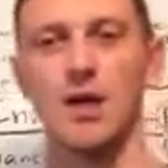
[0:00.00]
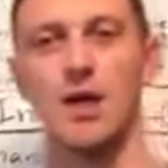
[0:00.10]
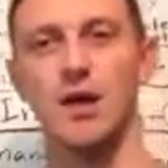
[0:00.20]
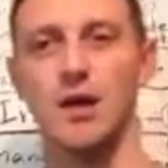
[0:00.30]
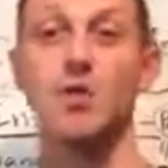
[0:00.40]

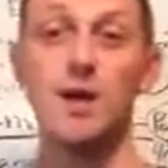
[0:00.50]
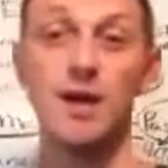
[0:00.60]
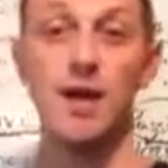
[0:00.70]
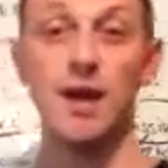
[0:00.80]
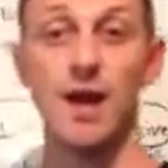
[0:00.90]
You can
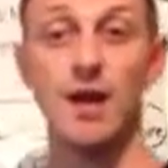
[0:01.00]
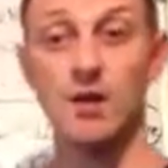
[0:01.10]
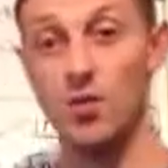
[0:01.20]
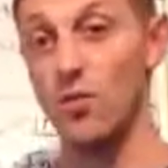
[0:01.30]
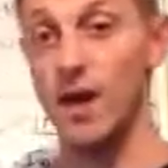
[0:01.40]
get ahead and
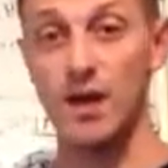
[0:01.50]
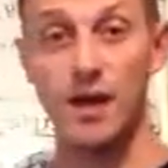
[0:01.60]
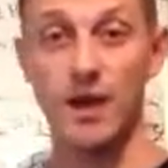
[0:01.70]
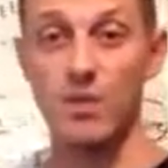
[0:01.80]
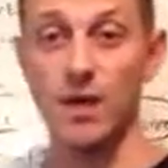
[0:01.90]
you can make a
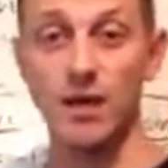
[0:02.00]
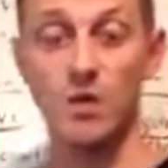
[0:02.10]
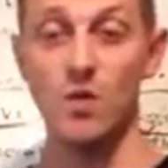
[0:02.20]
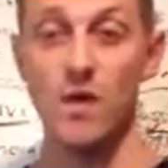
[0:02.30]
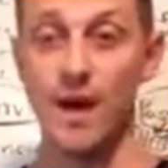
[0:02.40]
lot of money
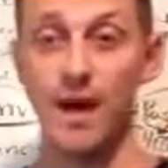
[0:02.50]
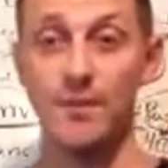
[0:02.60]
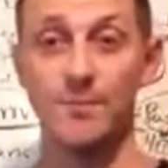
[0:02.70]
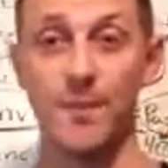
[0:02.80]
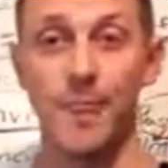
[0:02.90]
doing that.
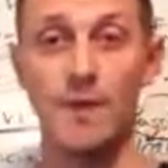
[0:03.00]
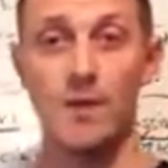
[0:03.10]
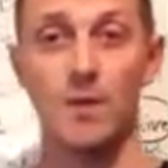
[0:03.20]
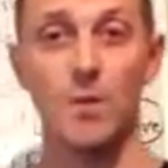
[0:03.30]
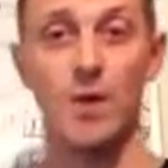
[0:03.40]

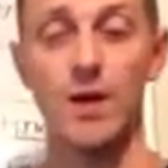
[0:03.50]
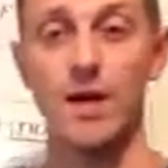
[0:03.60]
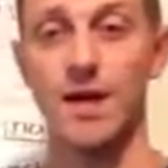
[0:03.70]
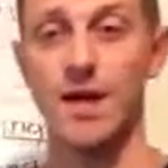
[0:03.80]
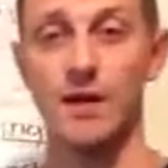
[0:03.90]

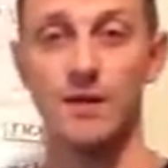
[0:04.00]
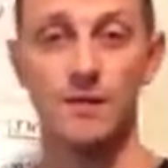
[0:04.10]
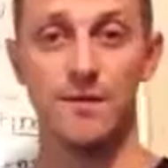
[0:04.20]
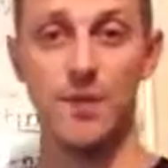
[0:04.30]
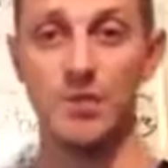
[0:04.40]
But
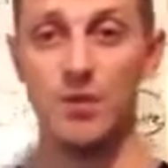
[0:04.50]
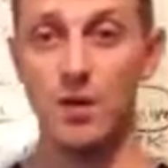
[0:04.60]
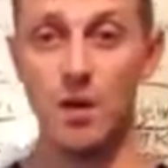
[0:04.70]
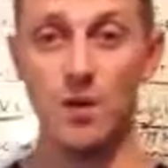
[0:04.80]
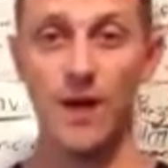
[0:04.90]
if people
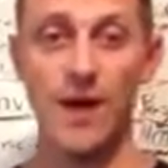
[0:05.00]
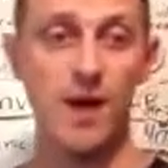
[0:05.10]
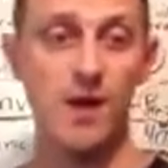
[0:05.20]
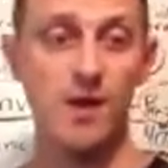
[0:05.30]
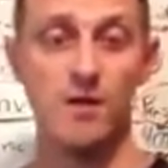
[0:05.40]
aren't going to
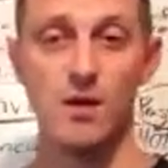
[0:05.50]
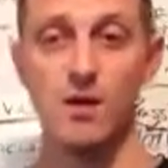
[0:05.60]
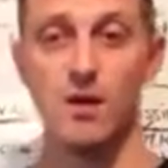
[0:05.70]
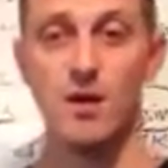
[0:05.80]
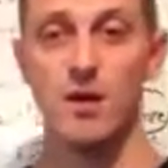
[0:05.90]
pay,
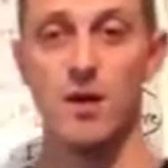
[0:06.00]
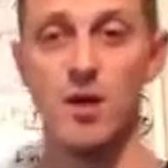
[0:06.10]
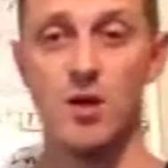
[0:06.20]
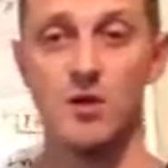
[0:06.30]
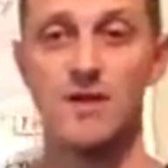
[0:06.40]

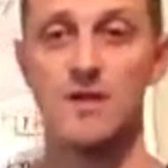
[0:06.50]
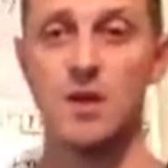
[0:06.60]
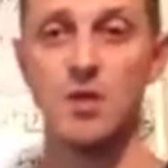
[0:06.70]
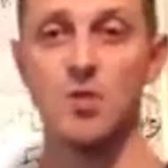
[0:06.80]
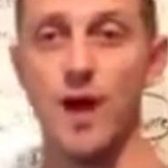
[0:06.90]
let's
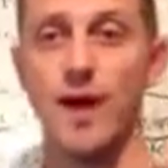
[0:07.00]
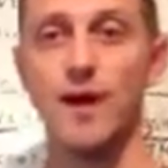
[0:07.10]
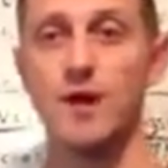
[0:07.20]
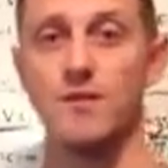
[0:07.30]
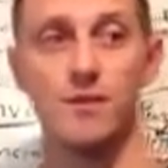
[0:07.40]
say you bought
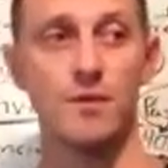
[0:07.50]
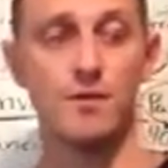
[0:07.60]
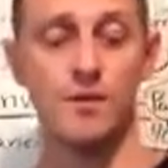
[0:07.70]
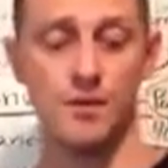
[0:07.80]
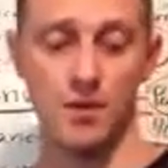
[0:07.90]
it
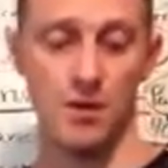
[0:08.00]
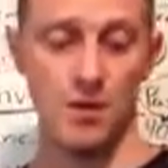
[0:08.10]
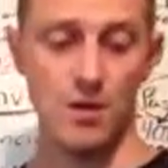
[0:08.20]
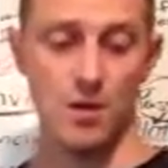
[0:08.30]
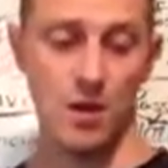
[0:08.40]

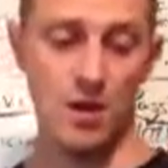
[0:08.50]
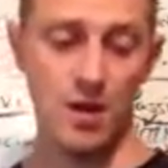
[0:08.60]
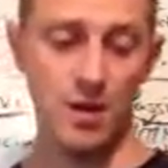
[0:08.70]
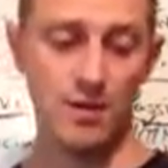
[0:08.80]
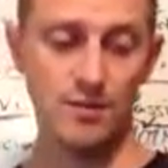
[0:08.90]

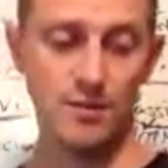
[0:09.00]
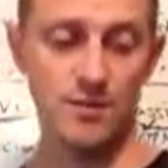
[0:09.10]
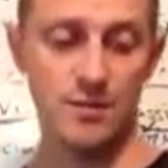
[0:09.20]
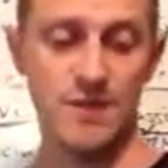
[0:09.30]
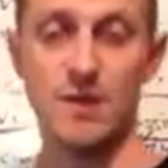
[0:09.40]
on
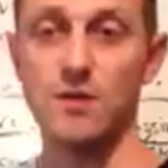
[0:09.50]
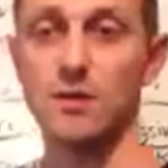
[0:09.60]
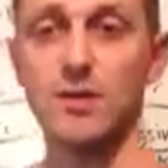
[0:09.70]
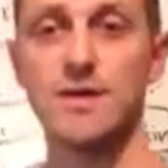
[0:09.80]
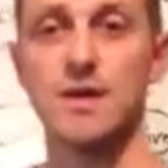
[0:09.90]
silver,
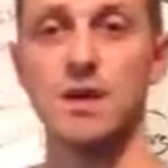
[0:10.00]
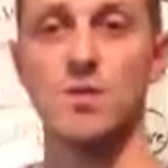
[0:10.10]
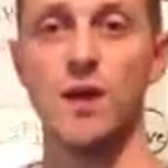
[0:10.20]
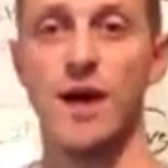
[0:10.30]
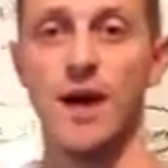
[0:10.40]
let's say you
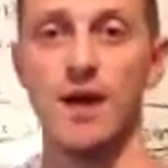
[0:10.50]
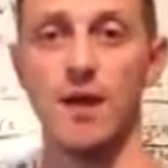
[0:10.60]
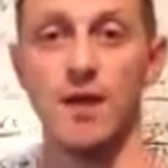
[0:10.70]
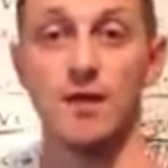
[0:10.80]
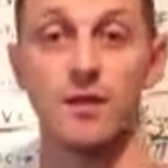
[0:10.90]
bought it
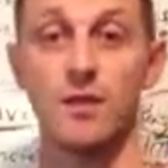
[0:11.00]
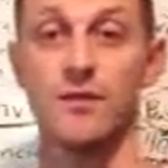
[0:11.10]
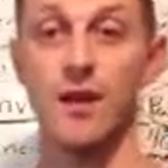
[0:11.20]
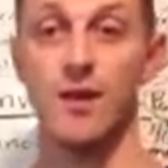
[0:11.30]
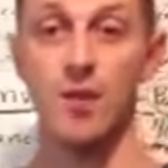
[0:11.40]
like
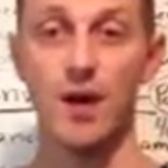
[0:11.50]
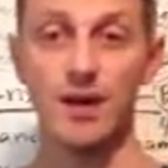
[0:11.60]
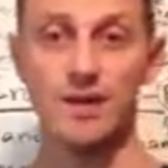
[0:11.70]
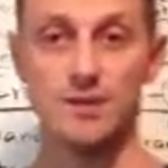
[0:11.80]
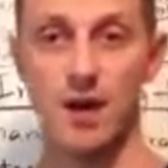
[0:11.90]

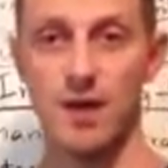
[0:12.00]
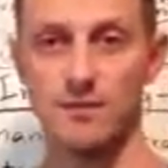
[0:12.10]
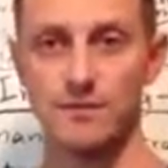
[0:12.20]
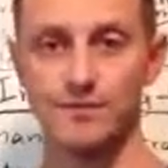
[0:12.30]
$35, right?